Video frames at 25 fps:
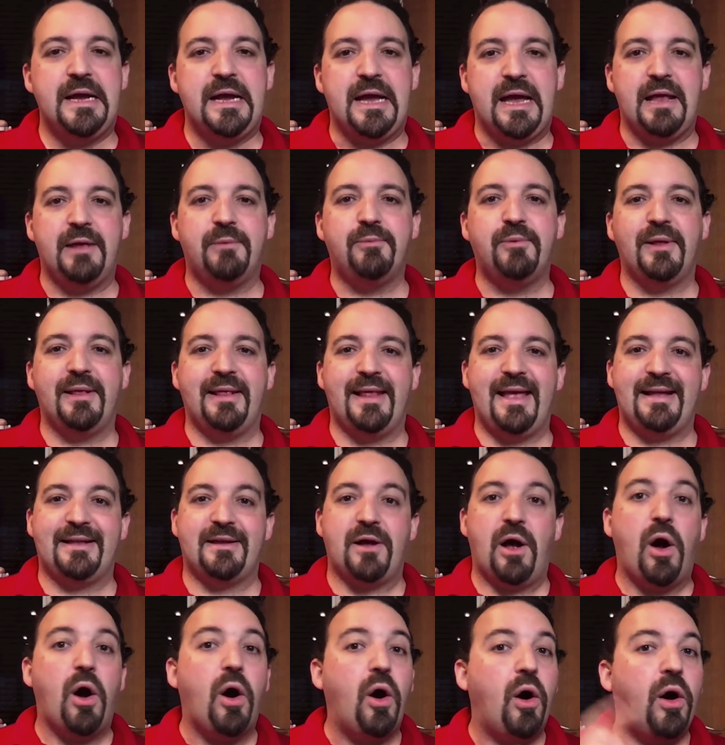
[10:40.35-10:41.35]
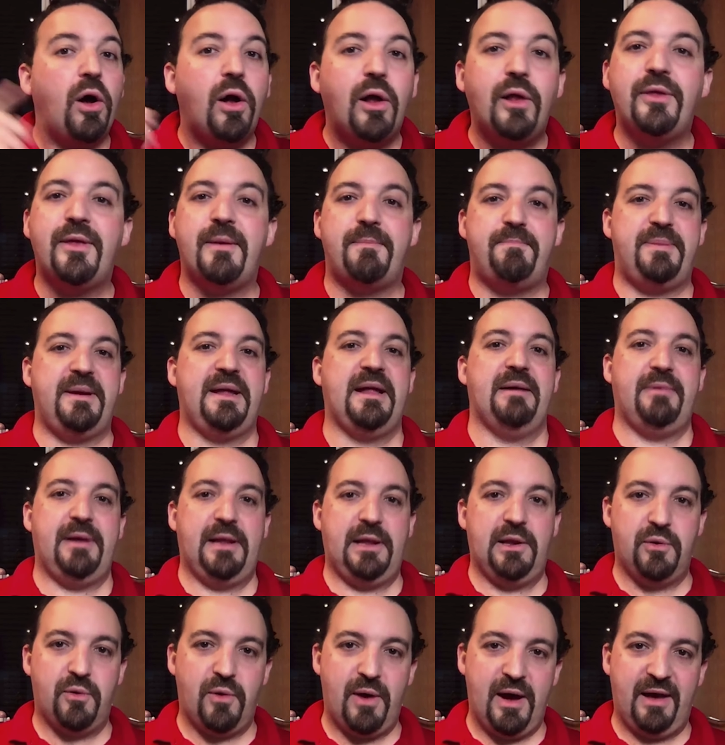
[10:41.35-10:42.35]
it will let all the
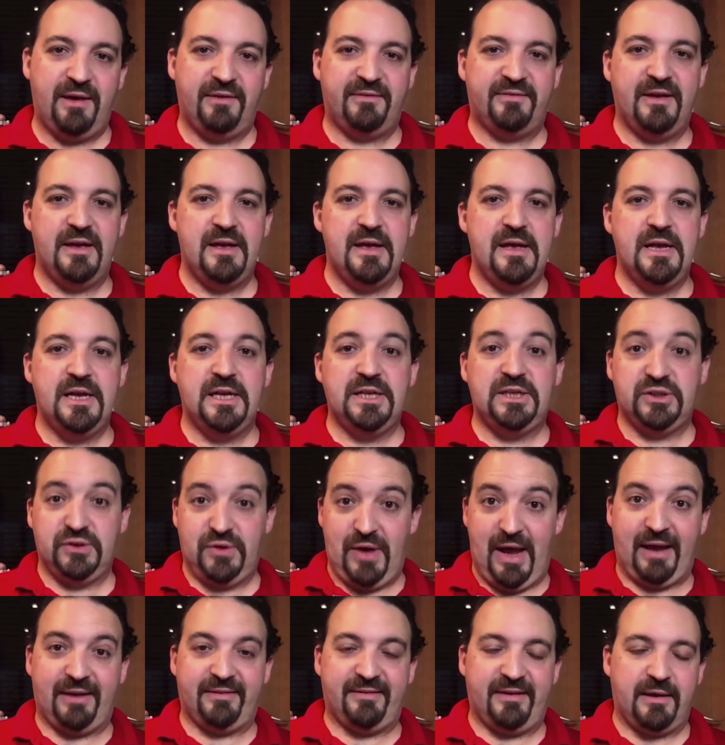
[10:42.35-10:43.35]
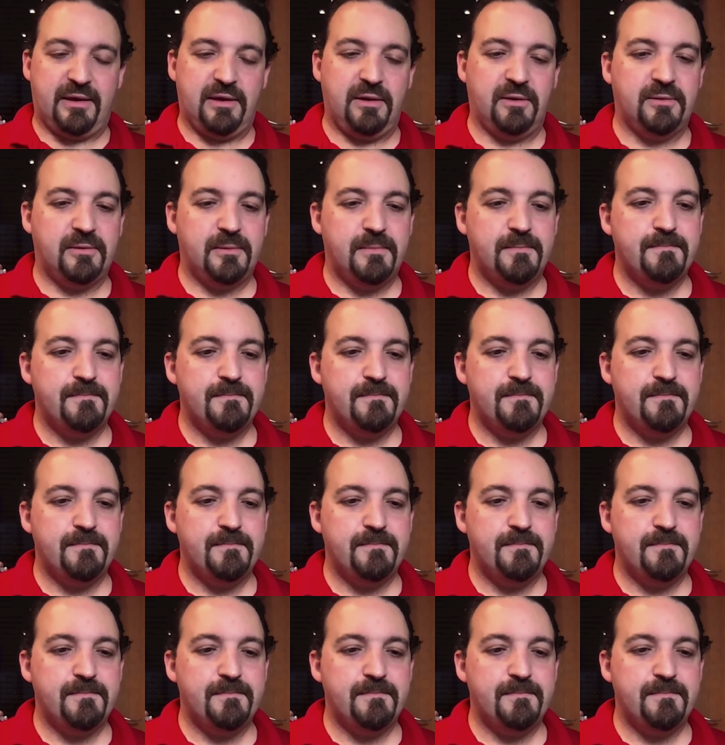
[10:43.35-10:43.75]
PWAs to execute.